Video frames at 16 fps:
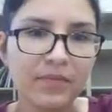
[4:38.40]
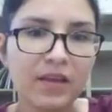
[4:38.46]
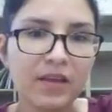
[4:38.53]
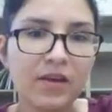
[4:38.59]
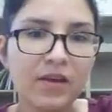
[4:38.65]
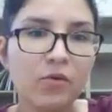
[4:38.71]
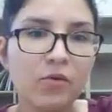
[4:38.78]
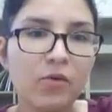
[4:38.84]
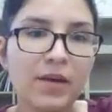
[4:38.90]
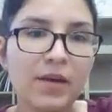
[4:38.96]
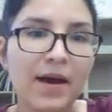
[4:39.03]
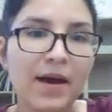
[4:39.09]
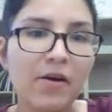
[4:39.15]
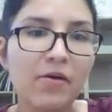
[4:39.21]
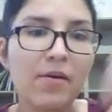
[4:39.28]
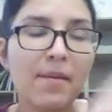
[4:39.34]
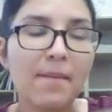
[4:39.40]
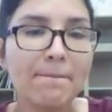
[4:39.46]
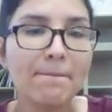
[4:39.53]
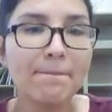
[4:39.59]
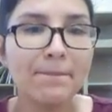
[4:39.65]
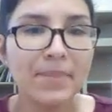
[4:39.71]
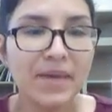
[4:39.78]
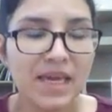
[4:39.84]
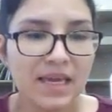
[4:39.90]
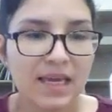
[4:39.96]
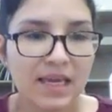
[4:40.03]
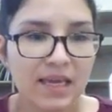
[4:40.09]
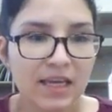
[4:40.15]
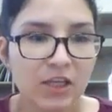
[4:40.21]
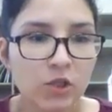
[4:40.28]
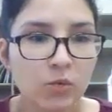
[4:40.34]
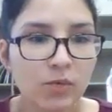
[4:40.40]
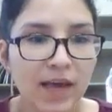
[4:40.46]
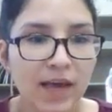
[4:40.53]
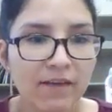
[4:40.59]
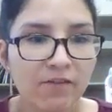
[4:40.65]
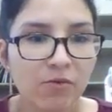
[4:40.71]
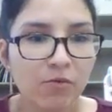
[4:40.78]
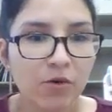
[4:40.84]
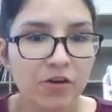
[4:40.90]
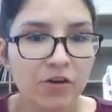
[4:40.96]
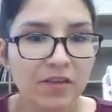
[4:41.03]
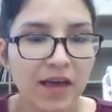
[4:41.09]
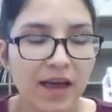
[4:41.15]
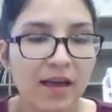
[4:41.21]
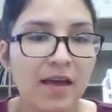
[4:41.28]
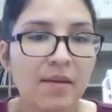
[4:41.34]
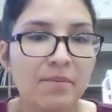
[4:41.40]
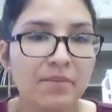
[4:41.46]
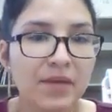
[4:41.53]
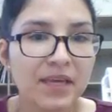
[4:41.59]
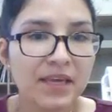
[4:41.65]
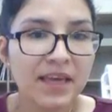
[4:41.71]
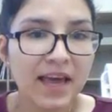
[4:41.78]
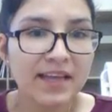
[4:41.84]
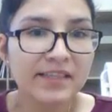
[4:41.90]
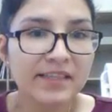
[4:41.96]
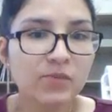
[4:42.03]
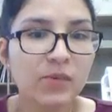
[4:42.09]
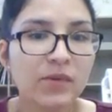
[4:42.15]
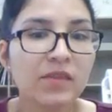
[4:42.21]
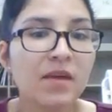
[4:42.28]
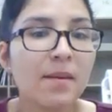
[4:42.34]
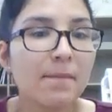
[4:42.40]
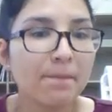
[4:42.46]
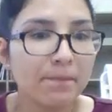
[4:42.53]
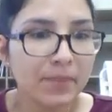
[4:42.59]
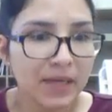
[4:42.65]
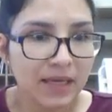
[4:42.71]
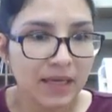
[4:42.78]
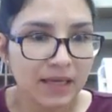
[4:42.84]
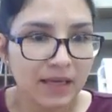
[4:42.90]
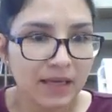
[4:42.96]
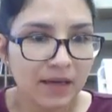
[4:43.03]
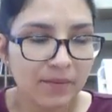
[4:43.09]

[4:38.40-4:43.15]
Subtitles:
What about B? Do we have a word that begins with B?